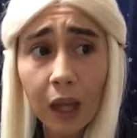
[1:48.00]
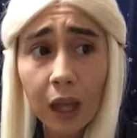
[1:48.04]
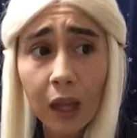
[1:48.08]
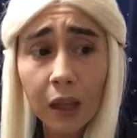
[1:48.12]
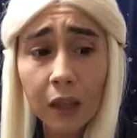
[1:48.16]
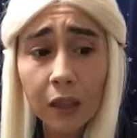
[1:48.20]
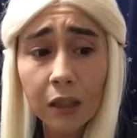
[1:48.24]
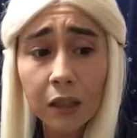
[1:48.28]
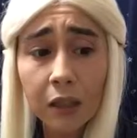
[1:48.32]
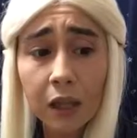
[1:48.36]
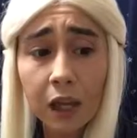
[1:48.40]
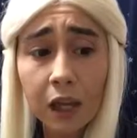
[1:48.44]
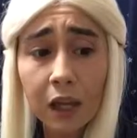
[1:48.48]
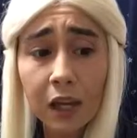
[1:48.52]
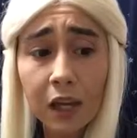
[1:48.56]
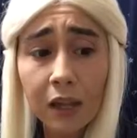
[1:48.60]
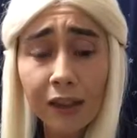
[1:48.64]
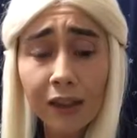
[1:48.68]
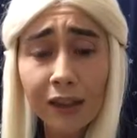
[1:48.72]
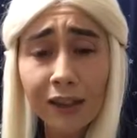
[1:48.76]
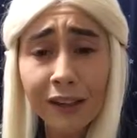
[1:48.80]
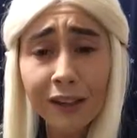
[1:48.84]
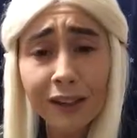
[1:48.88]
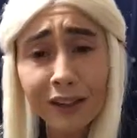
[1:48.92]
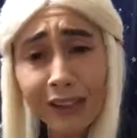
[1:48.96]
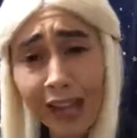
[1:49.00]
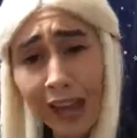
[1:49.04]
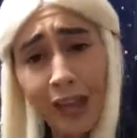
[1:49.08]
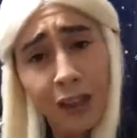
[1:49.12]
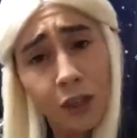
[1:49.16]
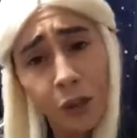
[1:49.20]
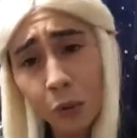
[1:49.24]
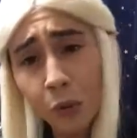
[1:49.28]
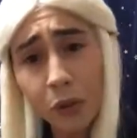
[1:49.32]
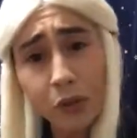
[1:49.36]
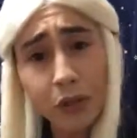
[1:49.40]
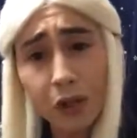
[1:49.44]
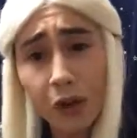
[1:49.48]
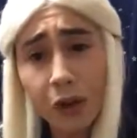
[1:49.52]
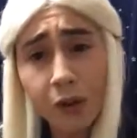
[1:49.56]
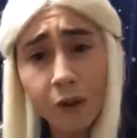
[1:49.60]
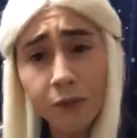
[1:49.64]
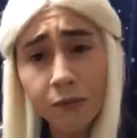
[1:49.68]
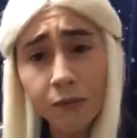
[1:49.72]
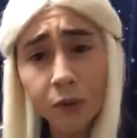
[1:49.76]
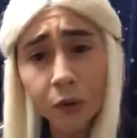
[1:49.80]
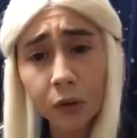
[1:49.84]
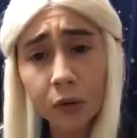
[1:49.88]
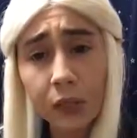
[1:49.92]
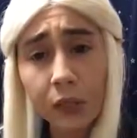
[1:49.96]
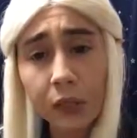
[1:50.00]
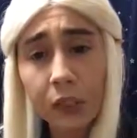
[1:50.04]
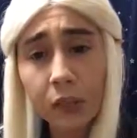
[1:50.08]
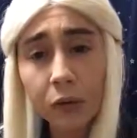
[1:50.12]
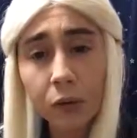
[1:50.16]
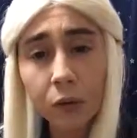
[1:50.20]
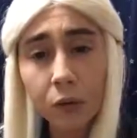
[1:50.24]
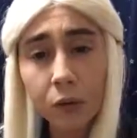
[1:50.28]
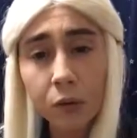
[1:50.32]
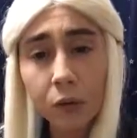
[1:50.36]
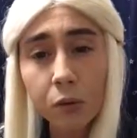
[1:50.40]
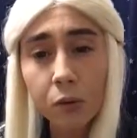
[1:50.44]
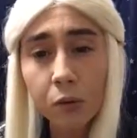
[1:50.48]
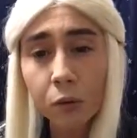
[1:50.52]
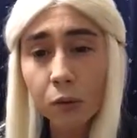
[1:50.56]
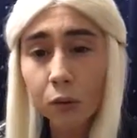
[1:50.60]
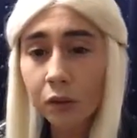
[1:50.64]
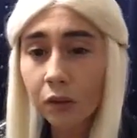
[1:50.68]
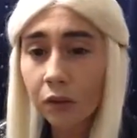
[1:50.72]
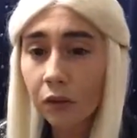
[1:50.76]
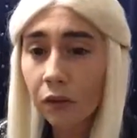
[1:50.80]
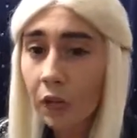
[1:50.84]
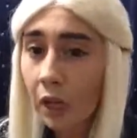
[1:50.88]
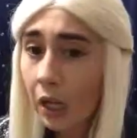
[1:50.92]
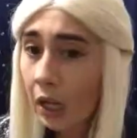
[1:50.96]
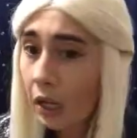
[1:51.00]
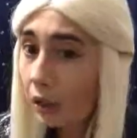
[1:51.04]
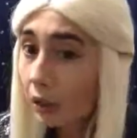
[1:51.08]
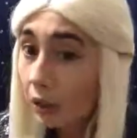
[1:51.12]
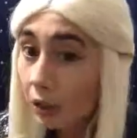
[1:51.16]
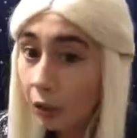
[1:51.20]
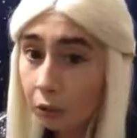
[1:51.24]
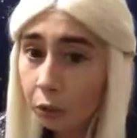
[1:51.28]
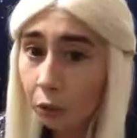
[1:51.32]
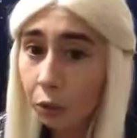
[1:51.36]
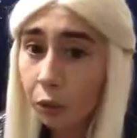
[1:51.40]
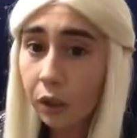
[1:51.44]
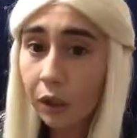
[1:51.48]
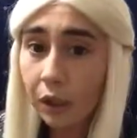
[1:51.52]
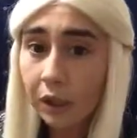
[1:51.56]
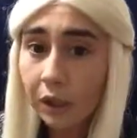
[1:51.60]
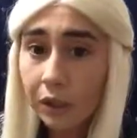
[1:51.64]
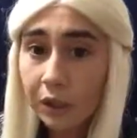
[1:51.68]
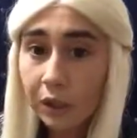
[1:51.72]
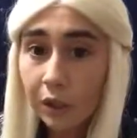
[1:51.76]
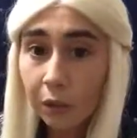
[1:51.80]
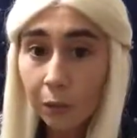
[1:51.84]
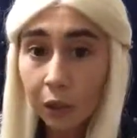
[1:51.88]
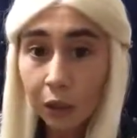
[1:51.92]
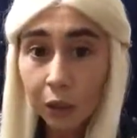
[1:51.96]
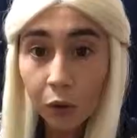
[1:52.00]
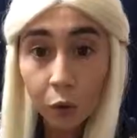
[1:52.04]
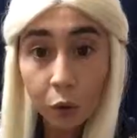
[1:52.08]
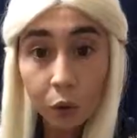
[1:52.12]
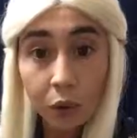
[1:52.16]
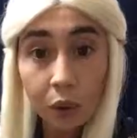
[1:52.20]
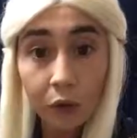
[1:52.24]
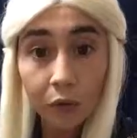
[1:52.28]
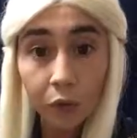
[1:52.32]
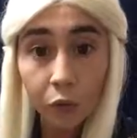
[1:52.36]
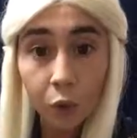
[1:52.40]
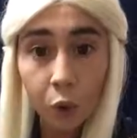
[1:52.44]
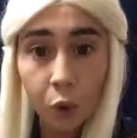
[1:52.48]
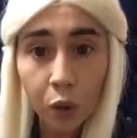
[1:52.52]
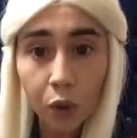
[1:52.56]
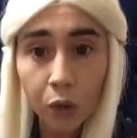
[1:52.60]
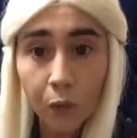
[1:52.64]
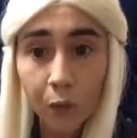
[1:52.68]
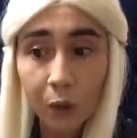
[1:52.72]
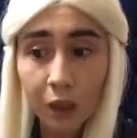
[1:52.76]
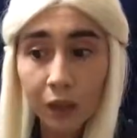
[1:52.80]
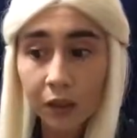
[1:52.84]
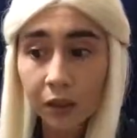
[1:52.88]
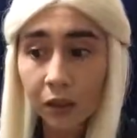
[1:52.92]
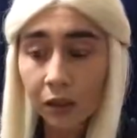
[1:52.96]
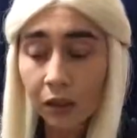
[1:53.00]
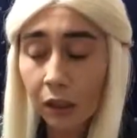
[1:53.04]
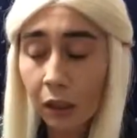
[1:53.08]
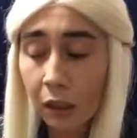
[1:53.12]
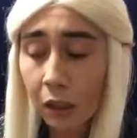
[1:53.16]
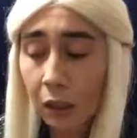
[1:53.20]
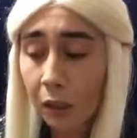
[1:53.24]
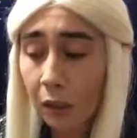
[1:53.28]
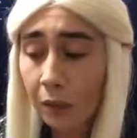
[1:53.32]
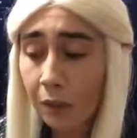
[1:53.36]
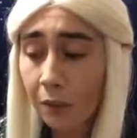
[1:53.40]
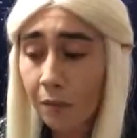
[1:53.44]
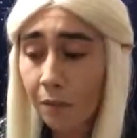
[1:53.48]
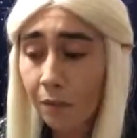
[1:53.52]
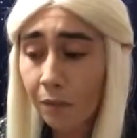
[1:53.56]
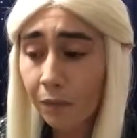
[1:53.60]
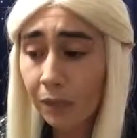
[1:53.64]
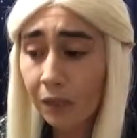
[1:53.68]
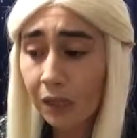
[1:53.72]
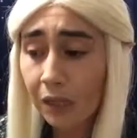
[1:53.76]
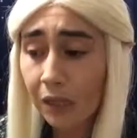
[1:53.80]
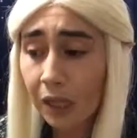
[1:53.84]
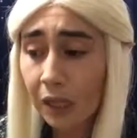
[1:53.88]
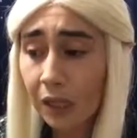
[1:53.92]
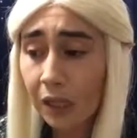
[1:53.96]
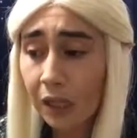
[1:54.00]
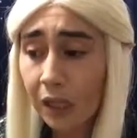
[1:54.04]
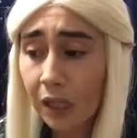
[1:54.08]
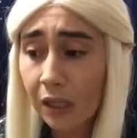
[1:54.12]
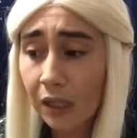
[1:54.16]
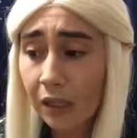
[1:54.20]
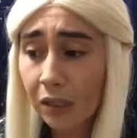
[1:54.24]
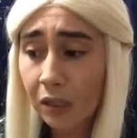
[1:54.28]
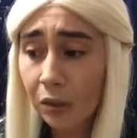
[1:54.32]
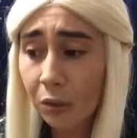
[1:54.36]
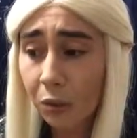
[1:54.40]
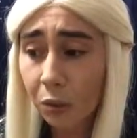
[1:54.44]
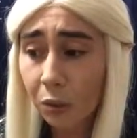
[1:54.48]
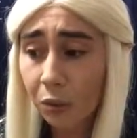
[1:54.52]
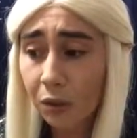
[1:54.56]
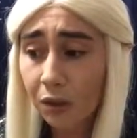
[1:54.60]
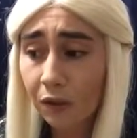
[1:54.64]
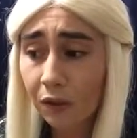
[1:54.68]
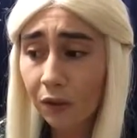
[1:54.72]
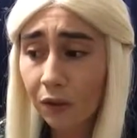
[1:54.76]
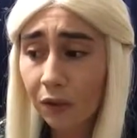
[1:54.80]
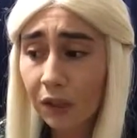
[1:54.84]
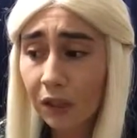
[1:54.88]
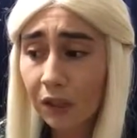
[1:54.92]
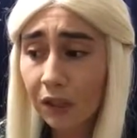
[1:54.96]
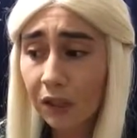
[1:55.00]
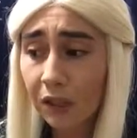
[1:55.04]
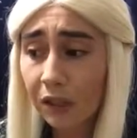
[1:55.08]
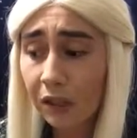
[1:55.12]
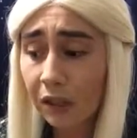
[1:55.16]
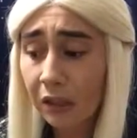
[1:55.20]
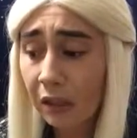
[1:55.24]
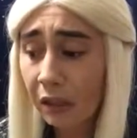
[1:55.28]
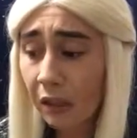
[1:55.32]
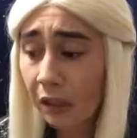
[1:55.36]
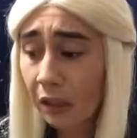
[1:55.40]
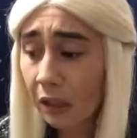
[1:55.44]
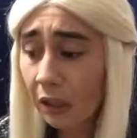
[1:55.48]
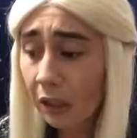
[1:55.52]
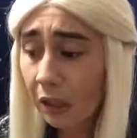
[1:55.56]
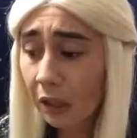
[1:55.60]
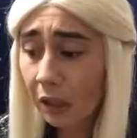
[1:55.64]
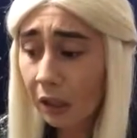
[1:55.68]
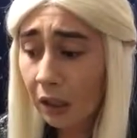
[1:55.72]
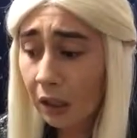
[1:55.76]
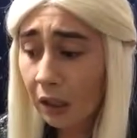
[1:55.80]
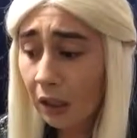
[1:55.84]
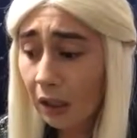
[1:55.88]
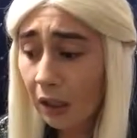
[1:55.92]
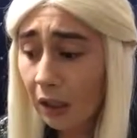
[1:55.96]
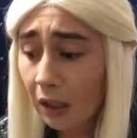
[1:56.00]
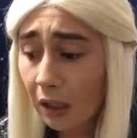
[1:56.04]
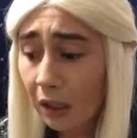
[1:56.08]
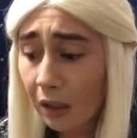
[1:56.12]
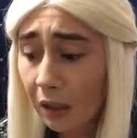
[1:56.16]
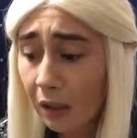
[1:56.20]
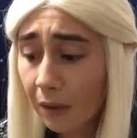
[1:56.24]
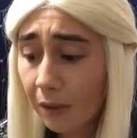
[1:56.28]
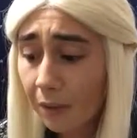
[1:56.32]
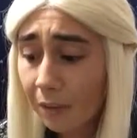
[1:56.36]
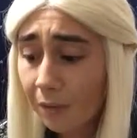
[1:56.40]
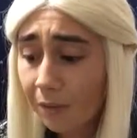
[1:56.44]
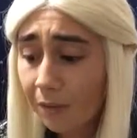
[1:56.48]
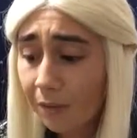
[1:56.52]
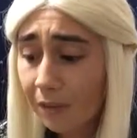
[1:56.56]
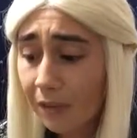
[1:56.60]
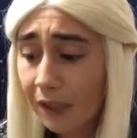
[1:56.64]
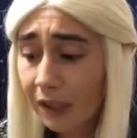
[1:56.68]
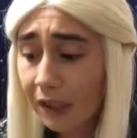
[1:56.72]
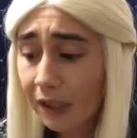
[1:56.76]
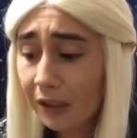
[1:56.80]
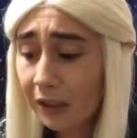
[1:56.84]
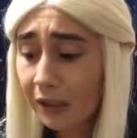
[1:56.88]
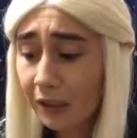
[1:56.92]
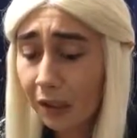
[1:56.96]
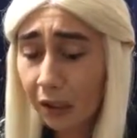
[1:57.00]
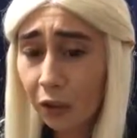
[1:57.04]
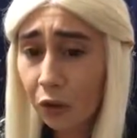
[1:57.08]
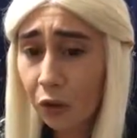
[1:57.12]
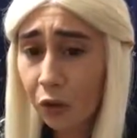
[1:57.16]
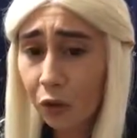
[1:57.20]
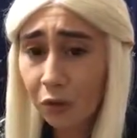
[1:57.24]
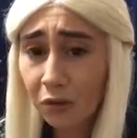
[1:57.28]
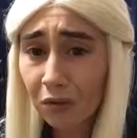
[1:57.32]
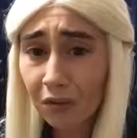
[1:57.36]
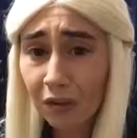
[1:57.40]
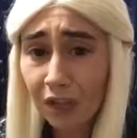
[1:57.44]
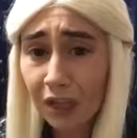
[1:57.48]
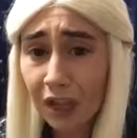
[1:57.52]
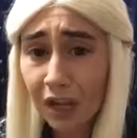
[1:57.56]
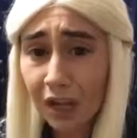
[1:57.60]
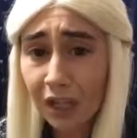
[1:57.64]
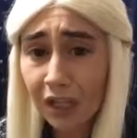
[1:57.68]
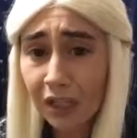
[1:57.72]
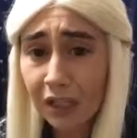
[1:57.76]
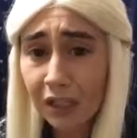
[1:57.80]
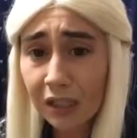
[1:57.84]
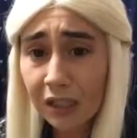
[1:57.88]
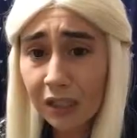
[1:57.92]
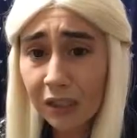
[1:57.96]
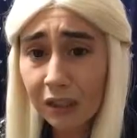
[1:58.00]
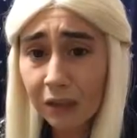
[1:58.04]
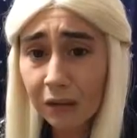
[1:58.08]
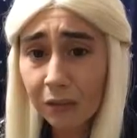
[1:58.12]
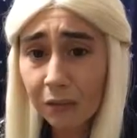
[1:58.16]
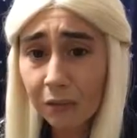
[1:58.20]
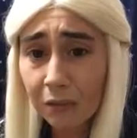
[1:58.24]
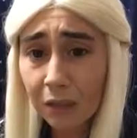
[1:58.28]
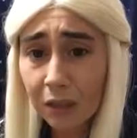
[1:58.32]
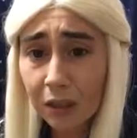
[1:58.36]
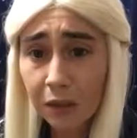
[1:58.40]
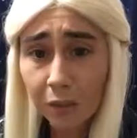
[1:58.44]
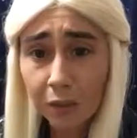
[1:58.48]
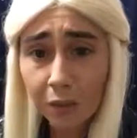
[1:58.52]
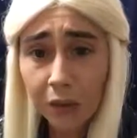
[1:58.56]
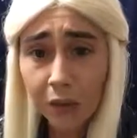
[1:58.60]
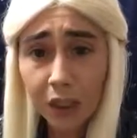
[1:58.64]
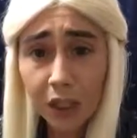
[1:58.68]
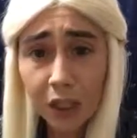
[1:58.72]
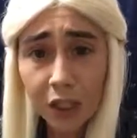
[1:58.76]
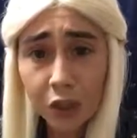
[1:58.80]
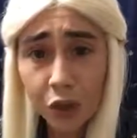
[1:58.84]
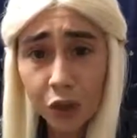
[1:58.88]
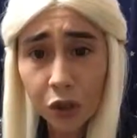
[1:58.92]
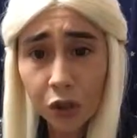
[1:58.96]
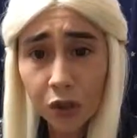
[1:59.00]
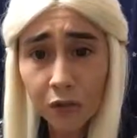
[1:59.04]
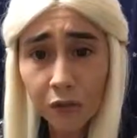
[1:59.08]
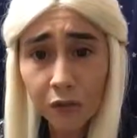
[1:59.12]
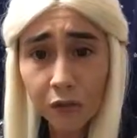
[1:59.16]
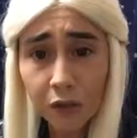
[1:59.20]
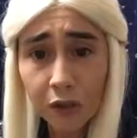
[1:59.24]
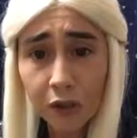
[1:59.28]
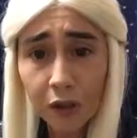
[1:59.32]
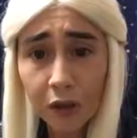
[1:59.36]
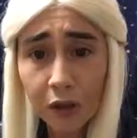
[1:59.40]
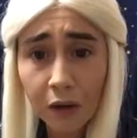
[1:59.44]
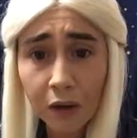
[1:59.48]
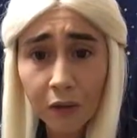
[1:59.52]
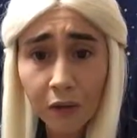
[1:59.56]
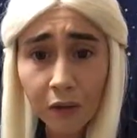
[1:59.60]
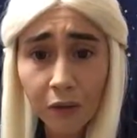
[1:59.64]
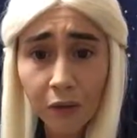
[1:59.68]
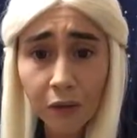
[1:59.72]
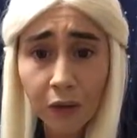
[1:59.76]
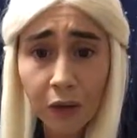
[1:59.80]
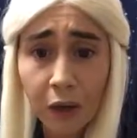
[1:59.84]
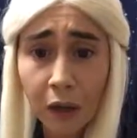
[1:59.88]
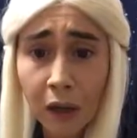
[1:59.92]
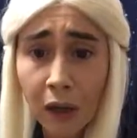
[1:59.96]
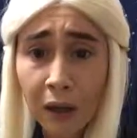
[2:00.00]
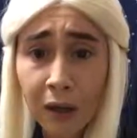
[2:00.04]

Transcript: I think that's what's harmful. It's not sort of little things to make yourself look better. It's sort of the industrialized manipulation of